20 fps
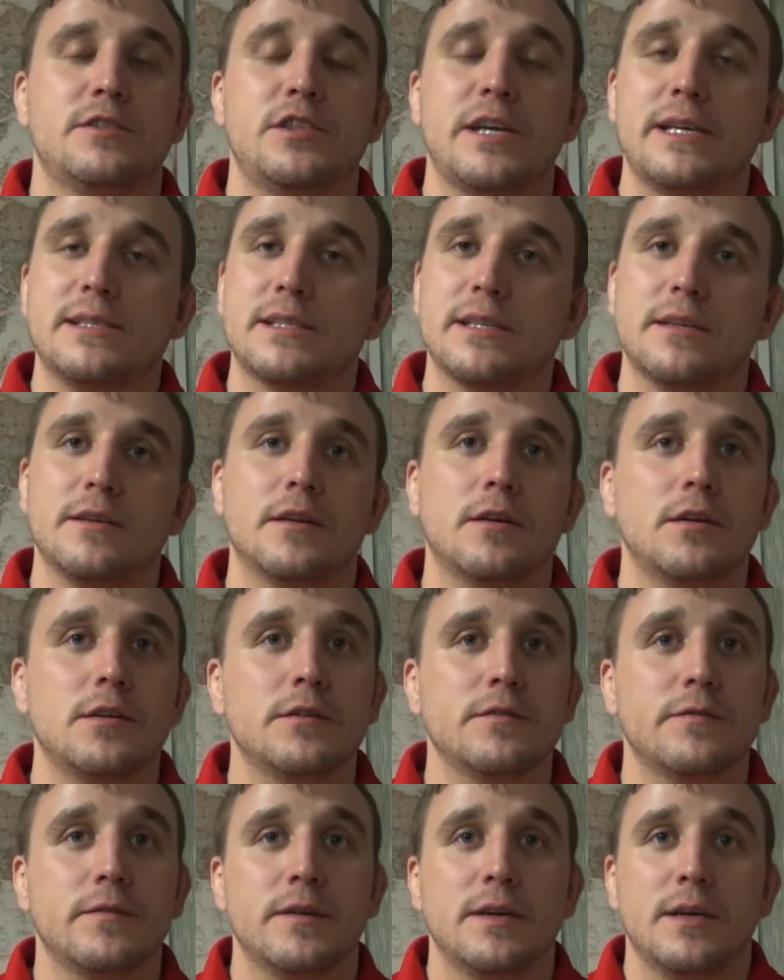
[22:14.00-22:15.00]
Jason
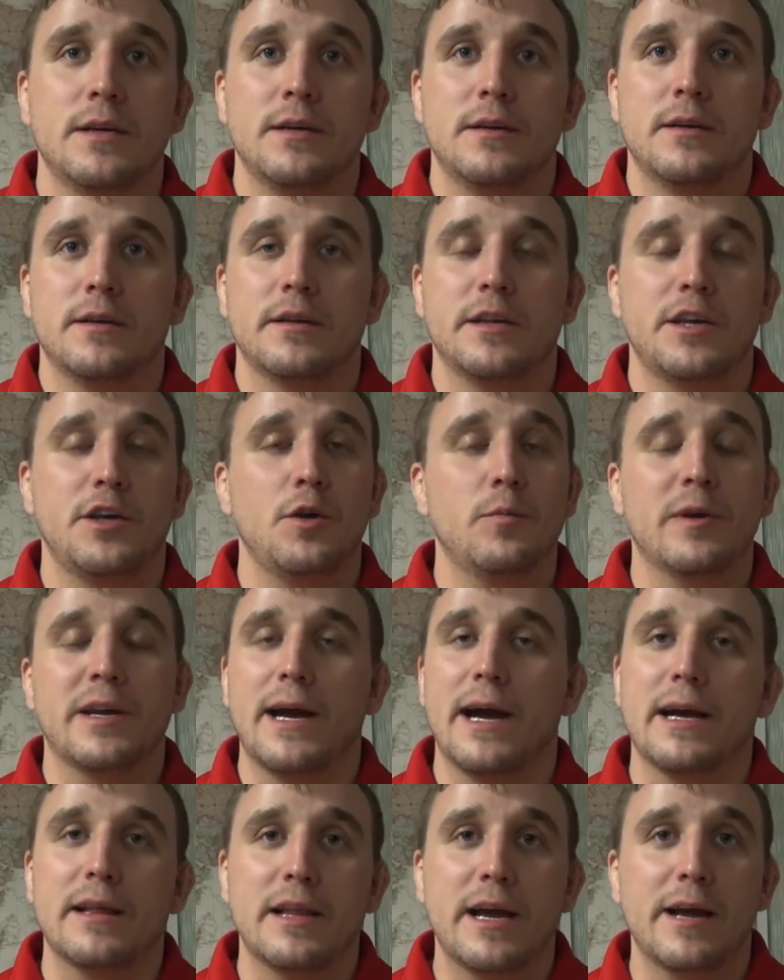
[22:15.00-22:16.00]
Nolf, the human
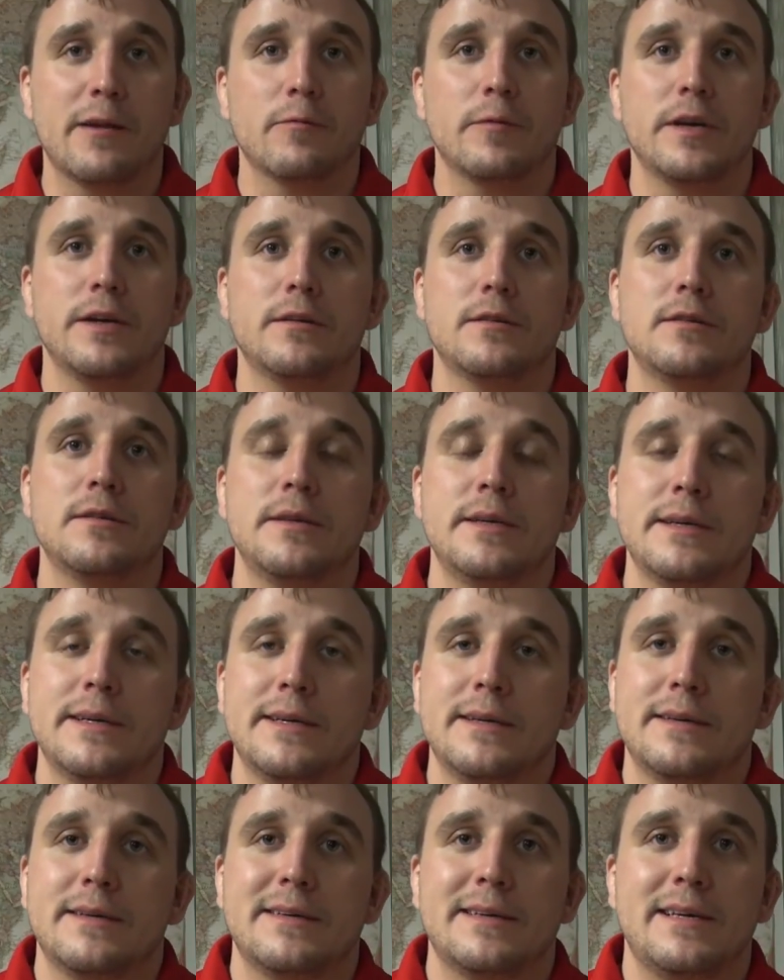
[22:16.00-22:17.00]
highlight reel.
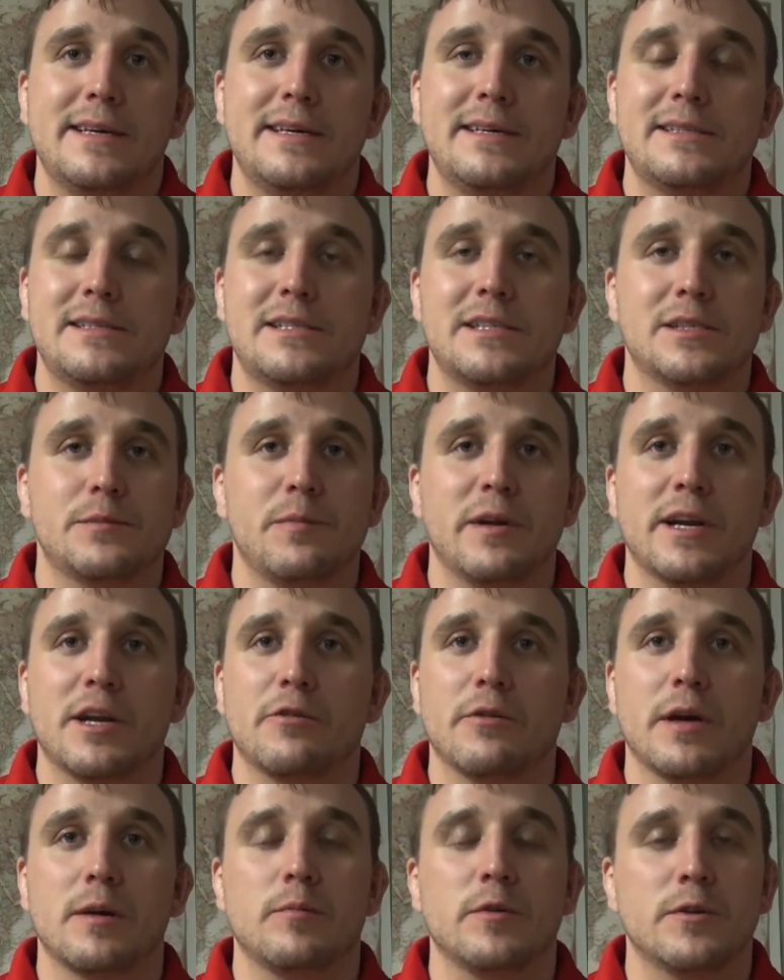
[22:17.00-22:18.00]
He's just been
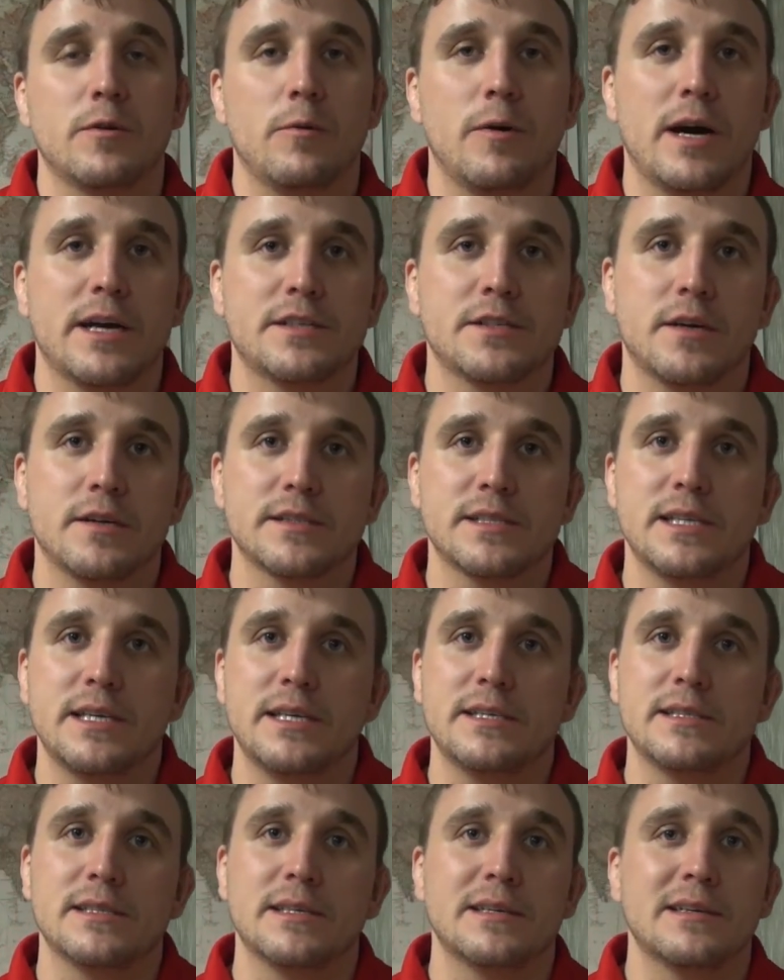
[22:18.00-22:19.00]
incredible to watch all
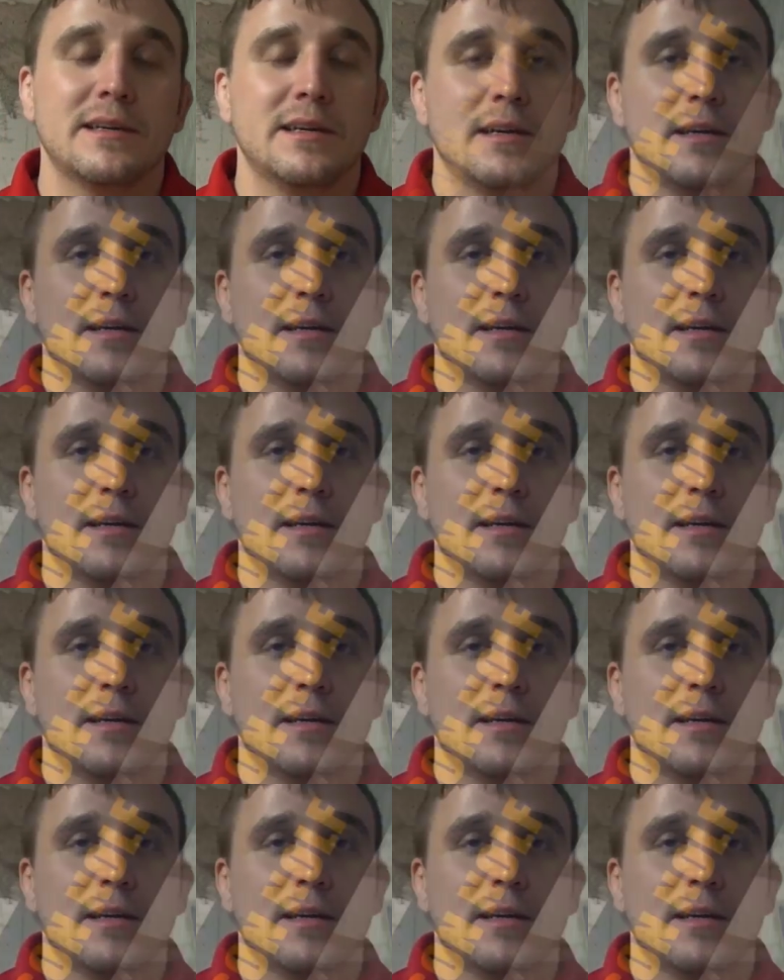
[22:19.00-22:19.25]
season.